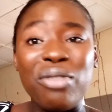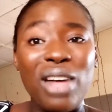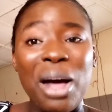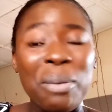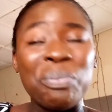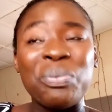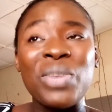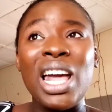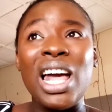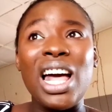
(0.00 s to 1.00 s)

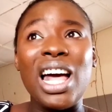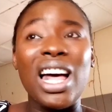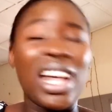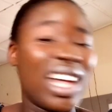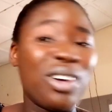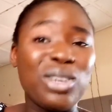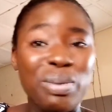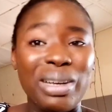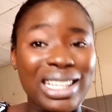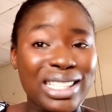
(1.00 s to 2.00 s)
a
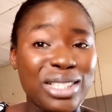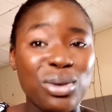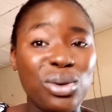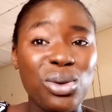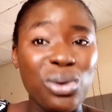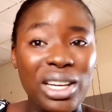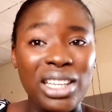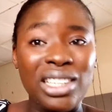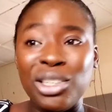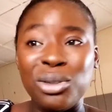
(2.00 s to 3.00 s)
husband that is good
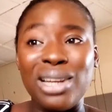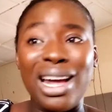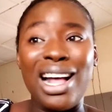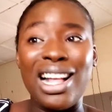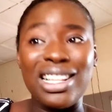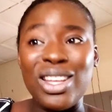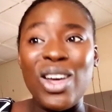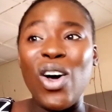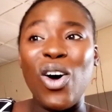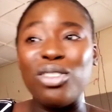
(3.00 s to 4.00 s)
looking, that has
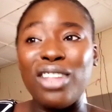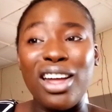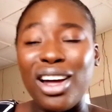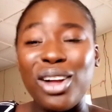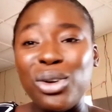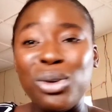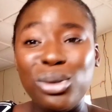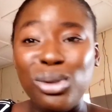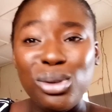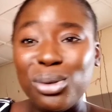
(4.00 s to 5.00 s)
all the
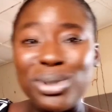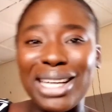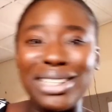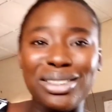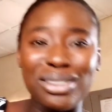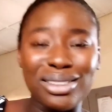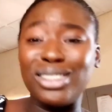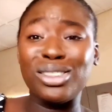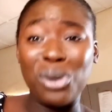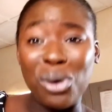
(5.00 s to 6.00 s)
good looks and is
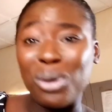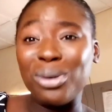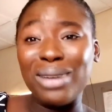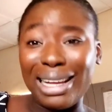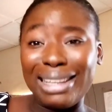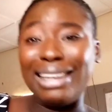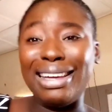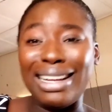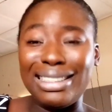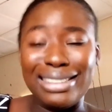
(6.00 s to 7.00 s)
tall, lanky,
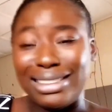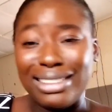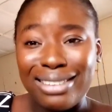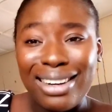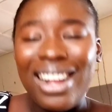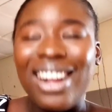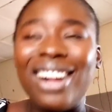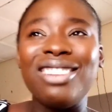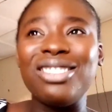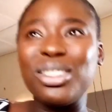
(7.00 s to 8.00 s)
and
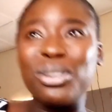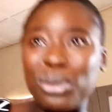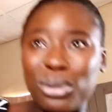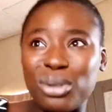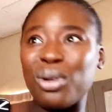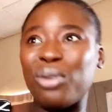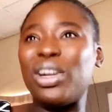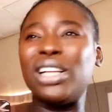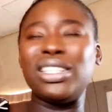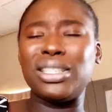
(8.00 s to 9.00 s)
all of those good stuff.
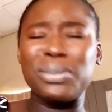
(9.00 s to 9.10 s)
And